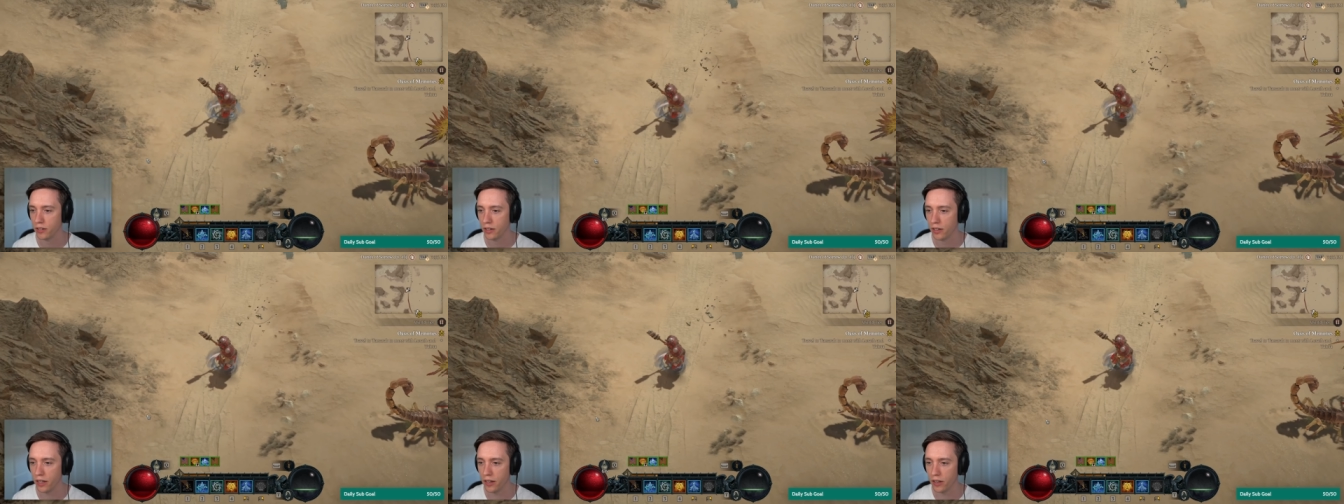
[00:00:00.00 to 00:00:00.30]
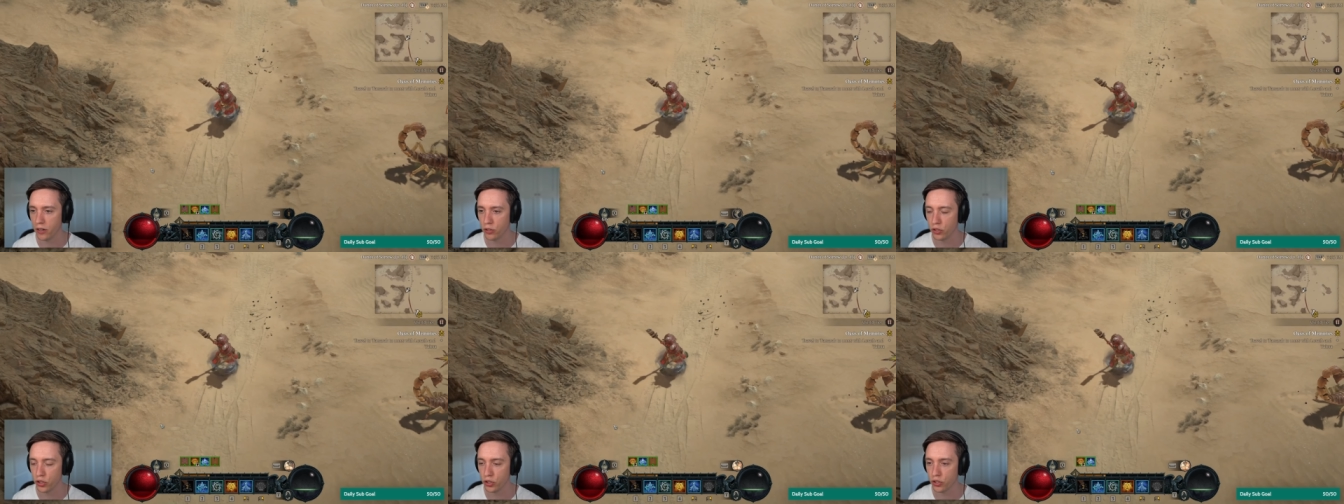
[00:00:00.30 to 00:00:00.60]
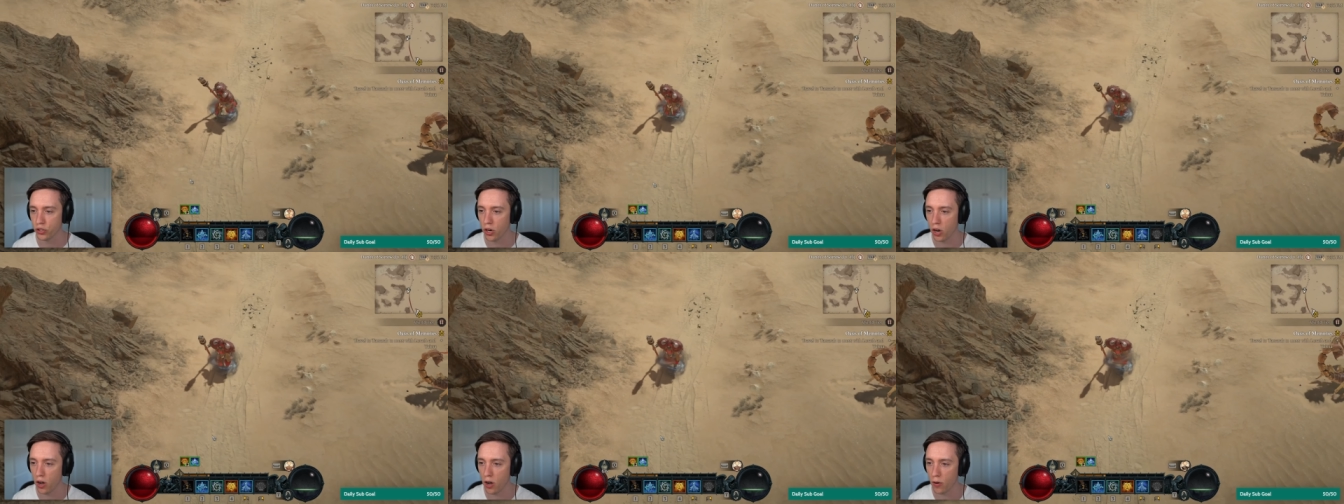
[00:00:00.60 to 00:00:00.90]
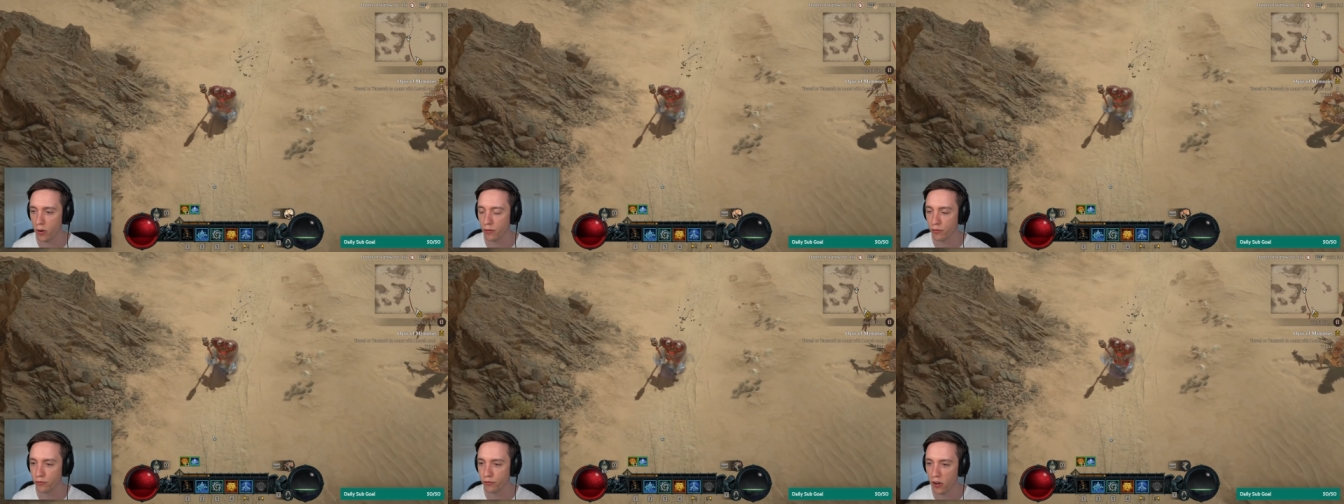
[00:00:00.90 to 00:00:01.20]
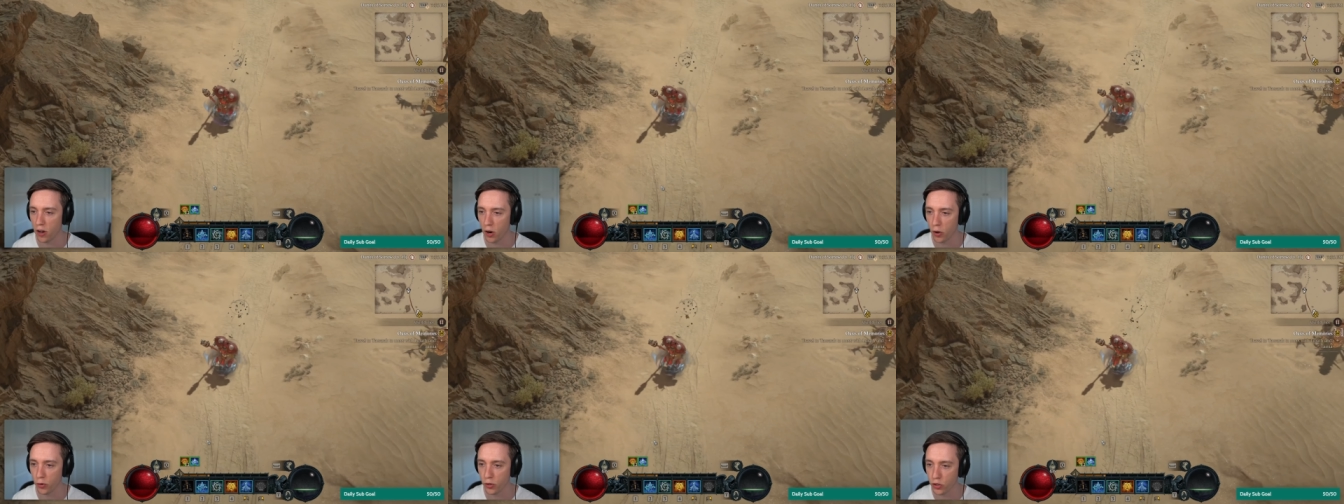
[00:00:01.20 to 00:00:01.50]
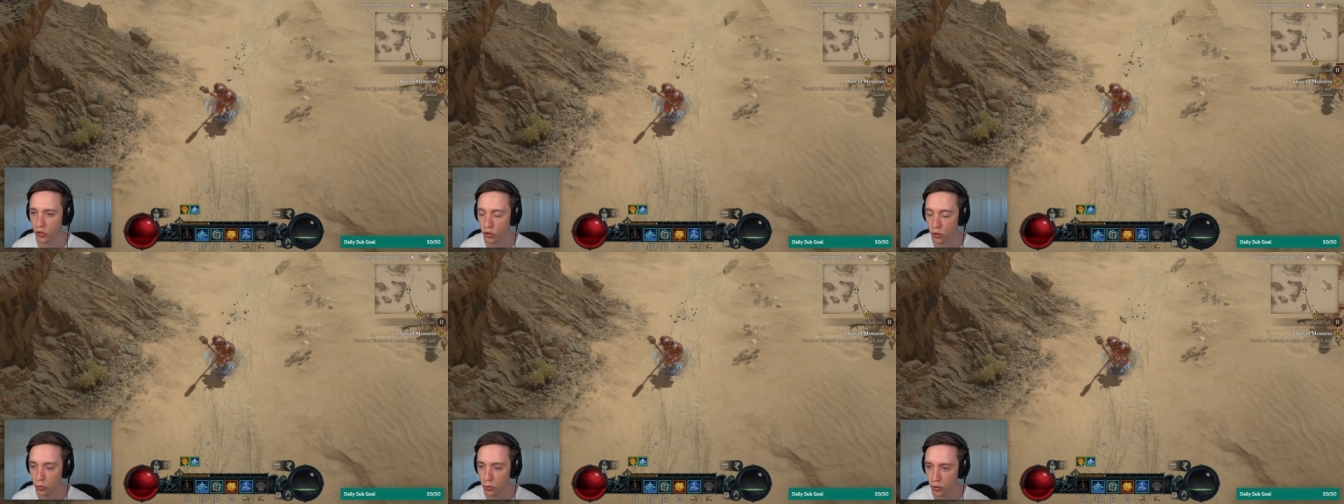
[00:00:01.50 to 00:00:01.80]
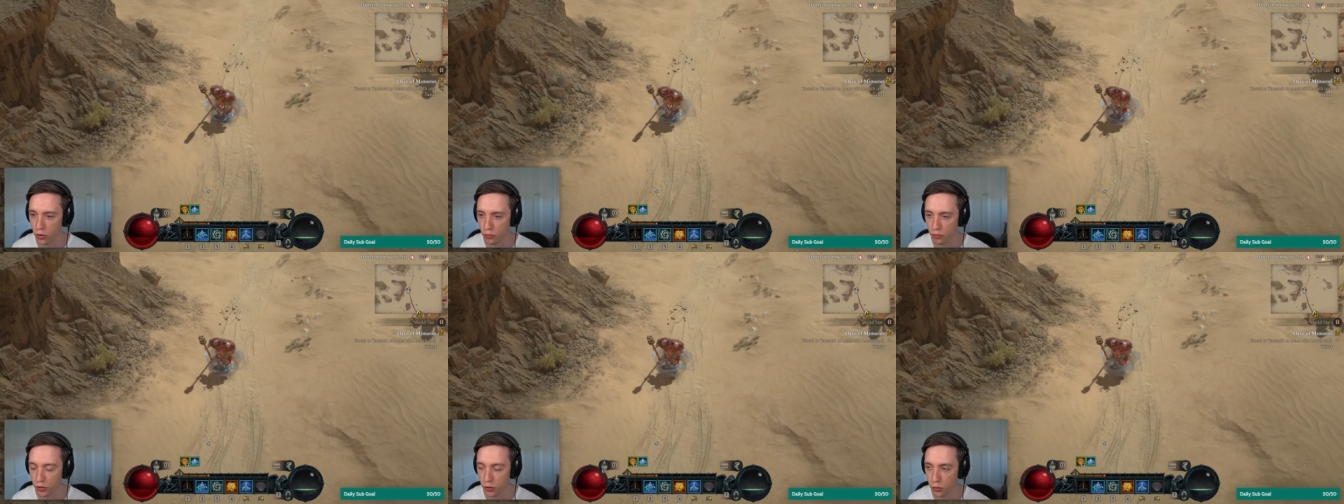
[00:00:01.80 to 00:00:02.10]
They don't just go and follow the
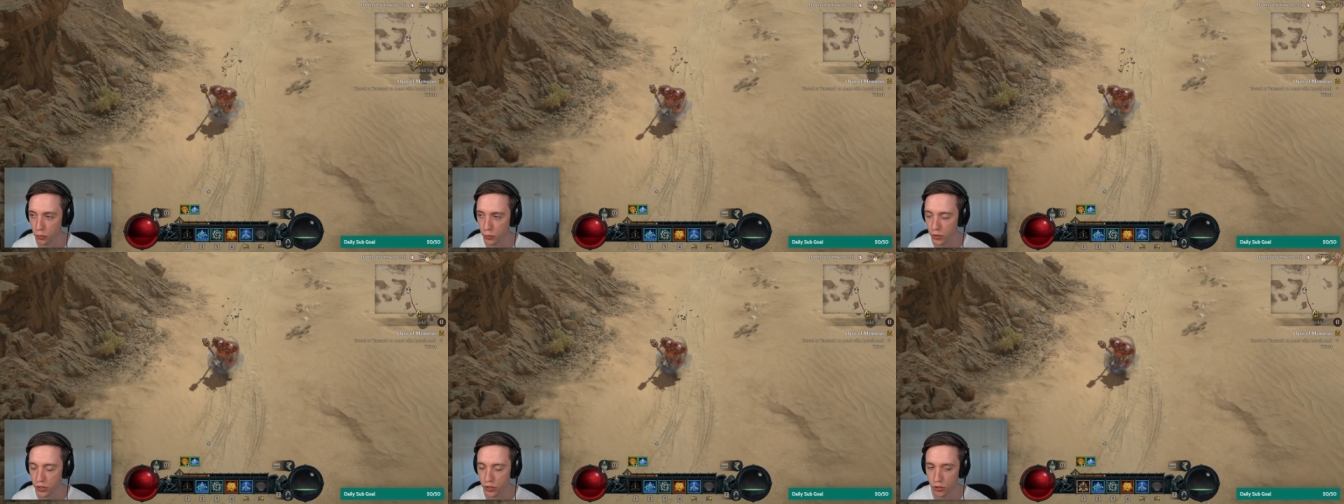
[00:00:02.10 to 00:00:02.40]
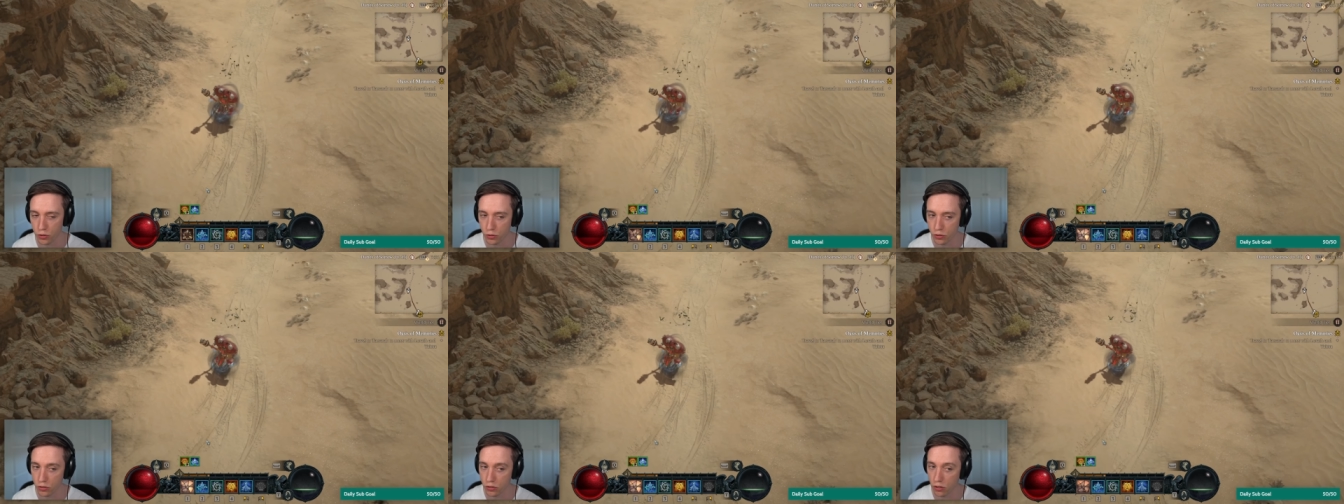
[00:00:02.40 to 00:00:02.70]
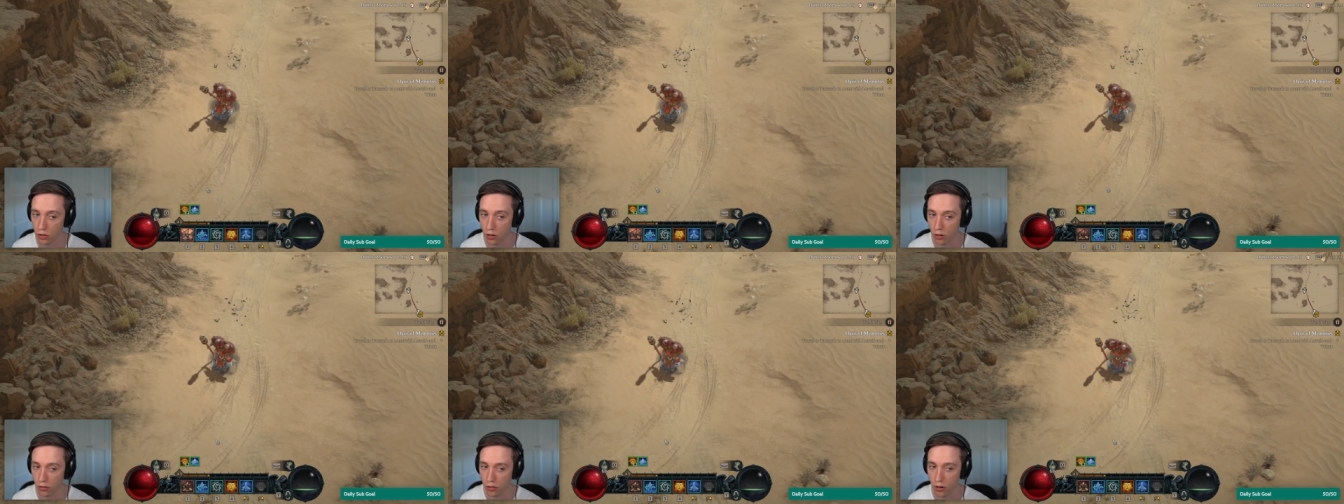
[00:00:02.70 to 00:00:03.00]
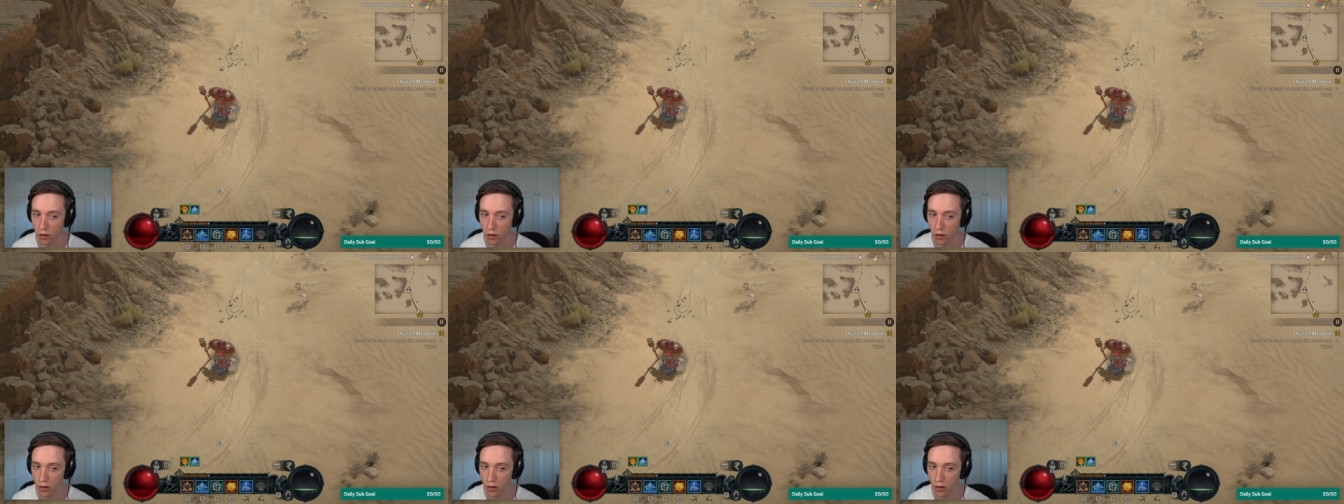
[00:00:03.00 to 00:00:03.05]
tune of the original song.